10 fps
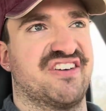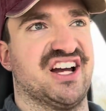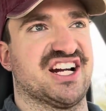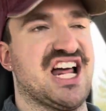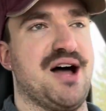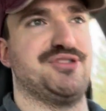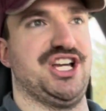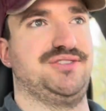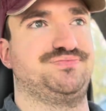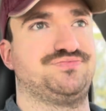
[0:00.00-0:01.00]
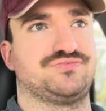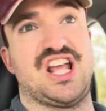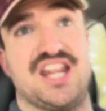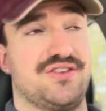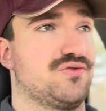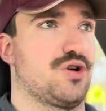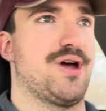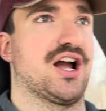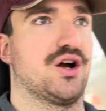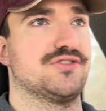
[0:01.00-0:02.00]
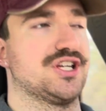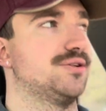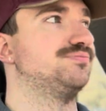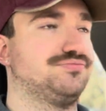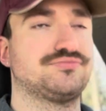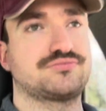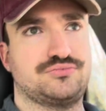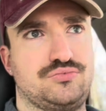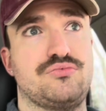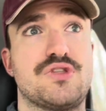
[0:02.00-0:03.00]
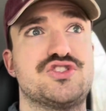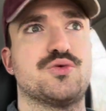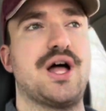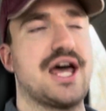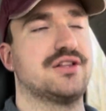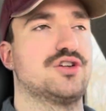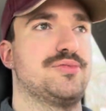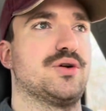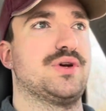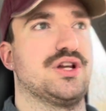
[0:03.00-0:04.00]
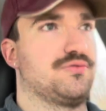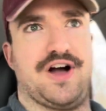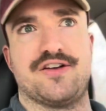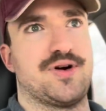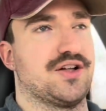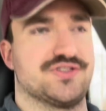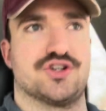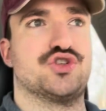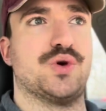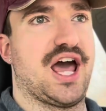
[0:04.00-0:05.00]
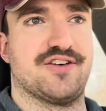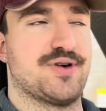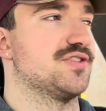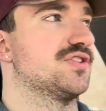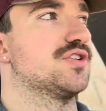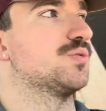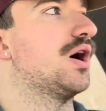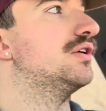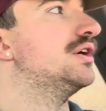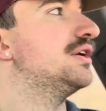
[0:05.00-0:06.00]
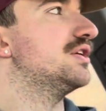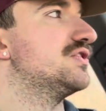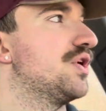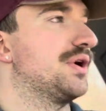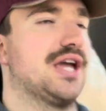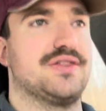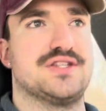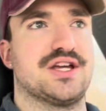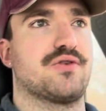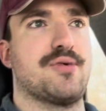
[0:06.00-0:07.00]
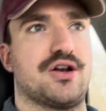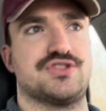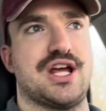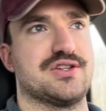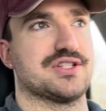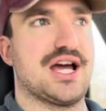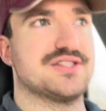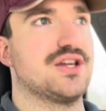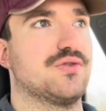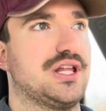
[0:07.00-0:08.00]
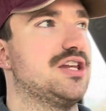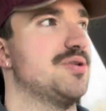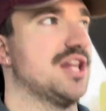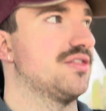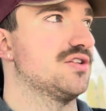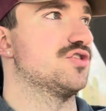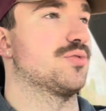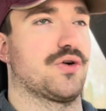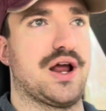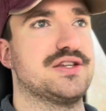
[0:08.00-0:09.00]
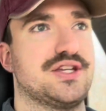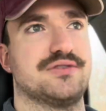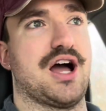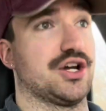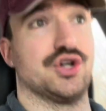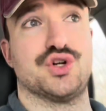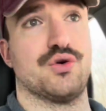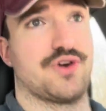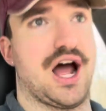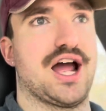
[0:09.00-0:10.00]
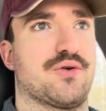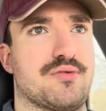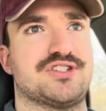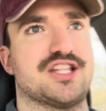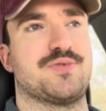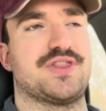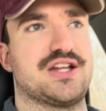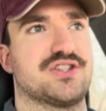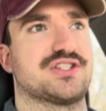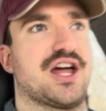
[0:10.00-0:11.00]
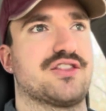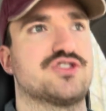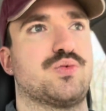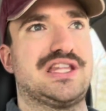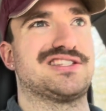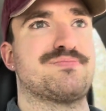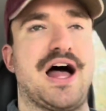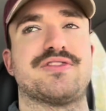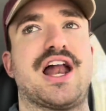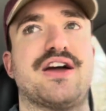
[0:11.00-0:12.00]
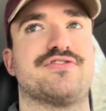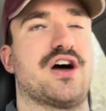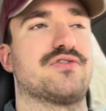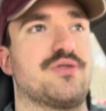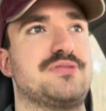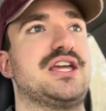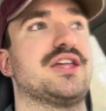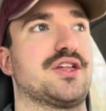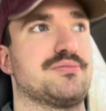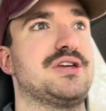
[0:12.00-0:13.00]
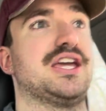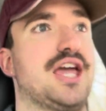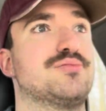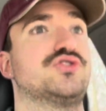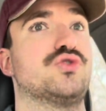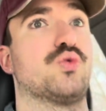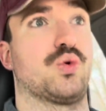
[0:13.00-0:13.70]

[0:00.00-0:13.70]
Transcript: for like a top set and even for a back off set. So we'll add a little bit of 5 pounds there, 2.5 pounds there as well. So again, these incremental changes, guys, they don't need to be anything super crazy. I could go for higher rep sets, but that's just kind of the sweet spot that I have found for me. And like being able to